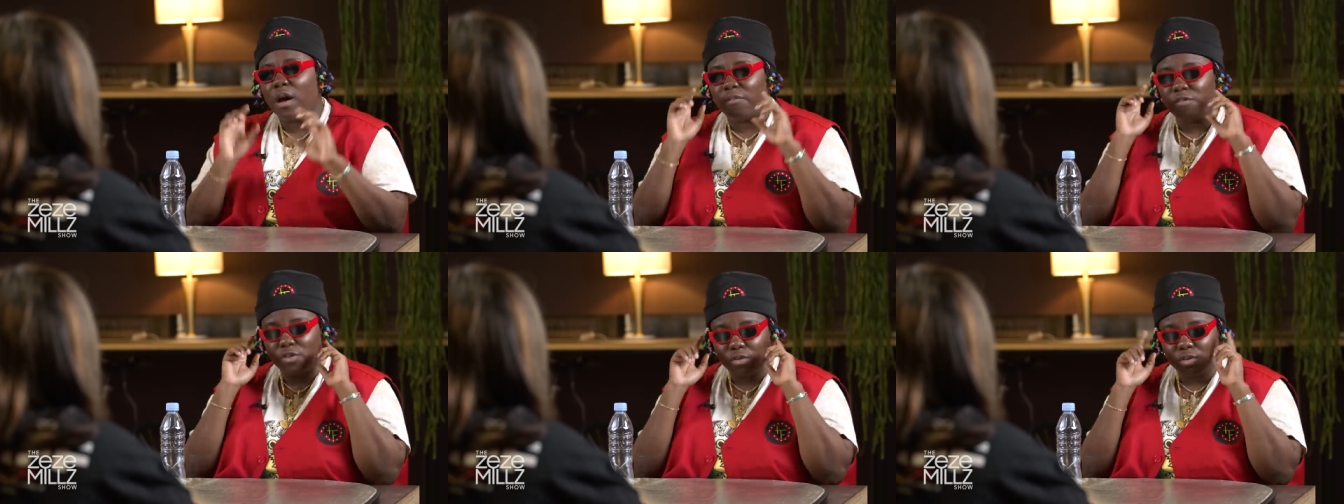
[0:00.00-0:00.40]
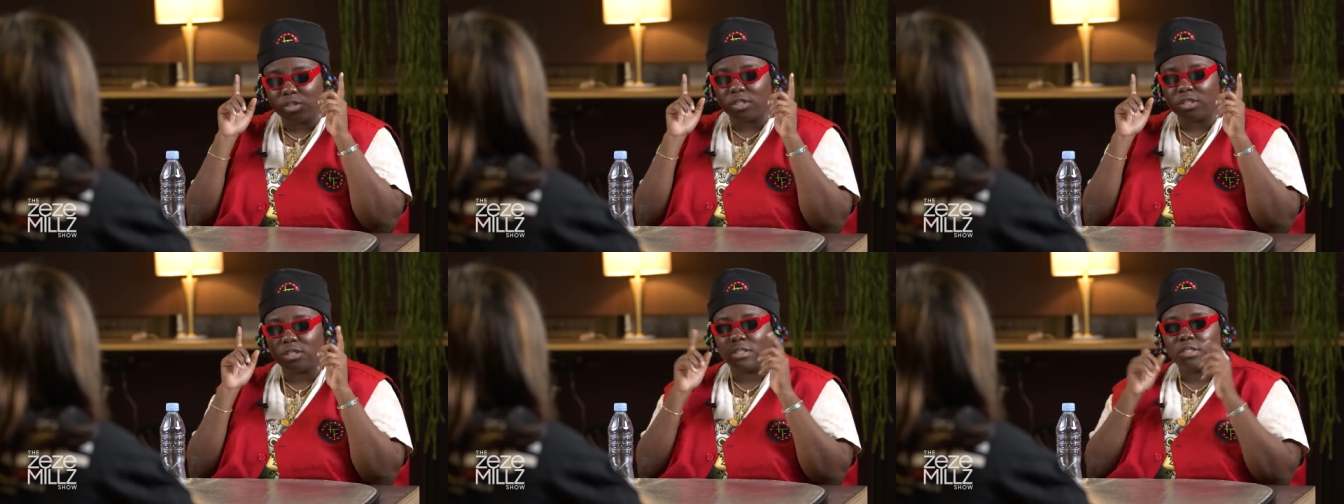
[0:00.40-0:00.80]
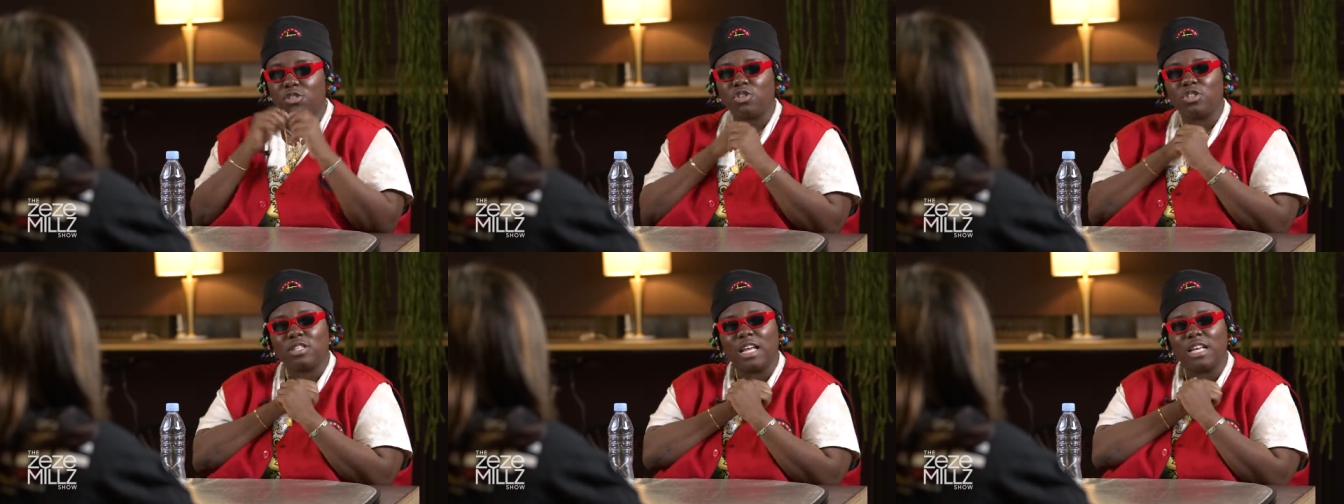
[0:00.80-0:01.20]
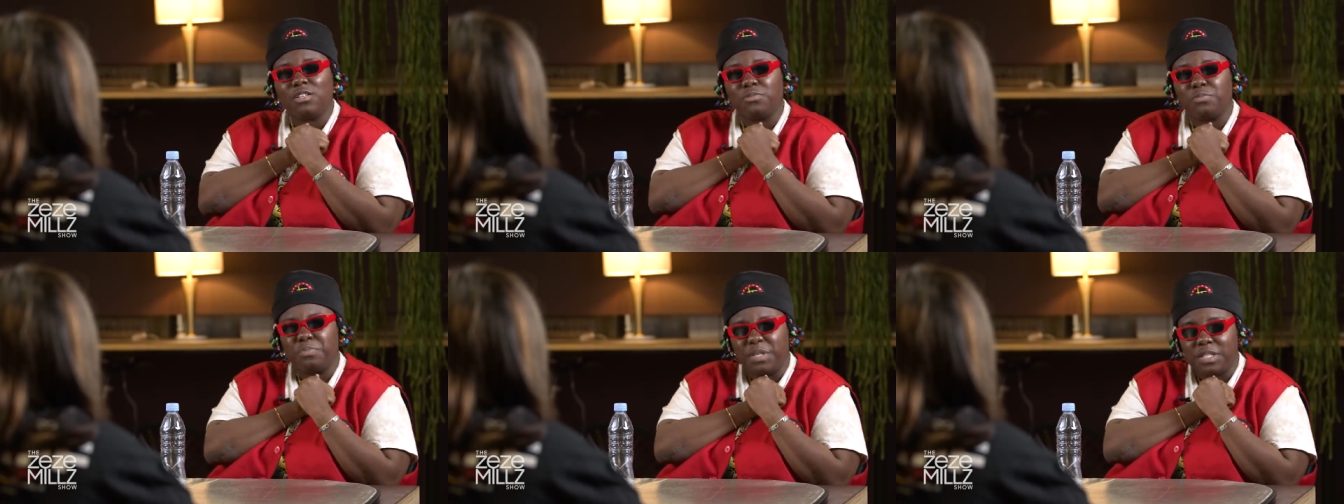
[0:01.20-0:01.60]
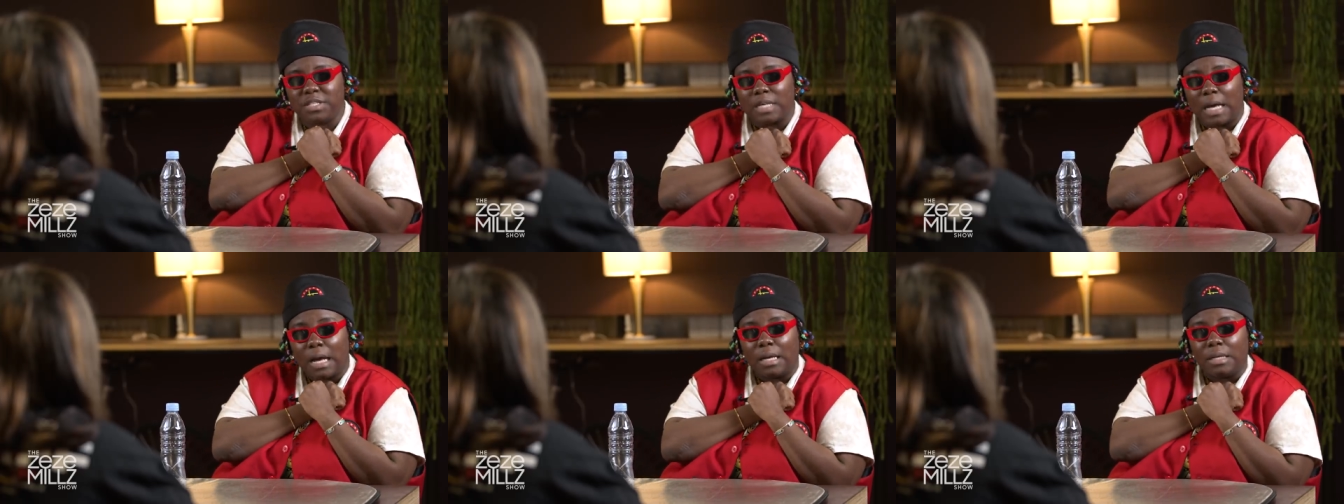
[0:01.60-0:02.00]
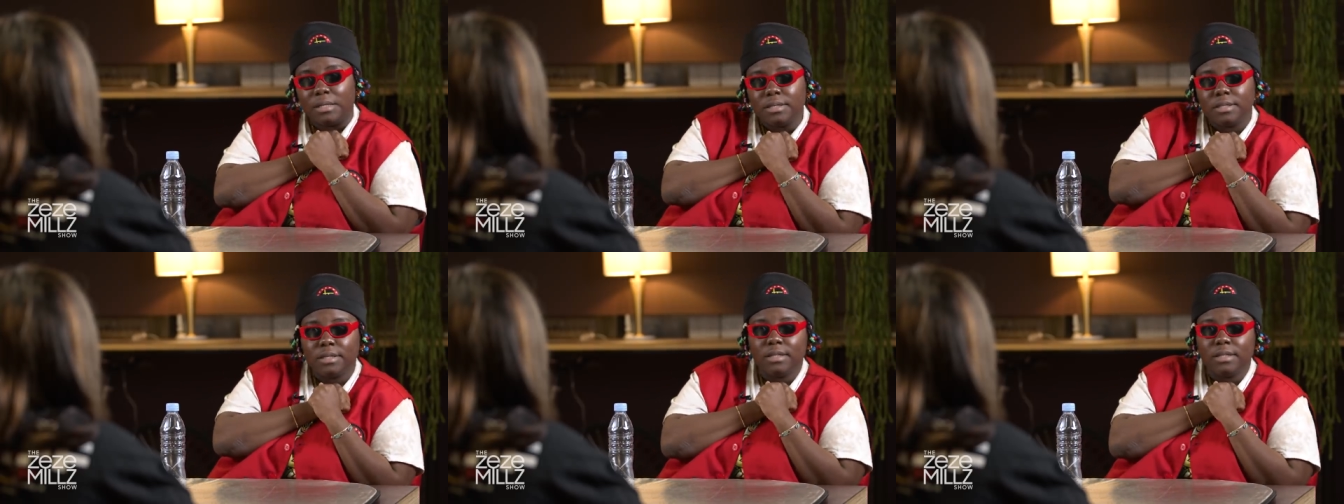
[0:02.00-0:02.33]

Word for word: I've noticed just like to be sad.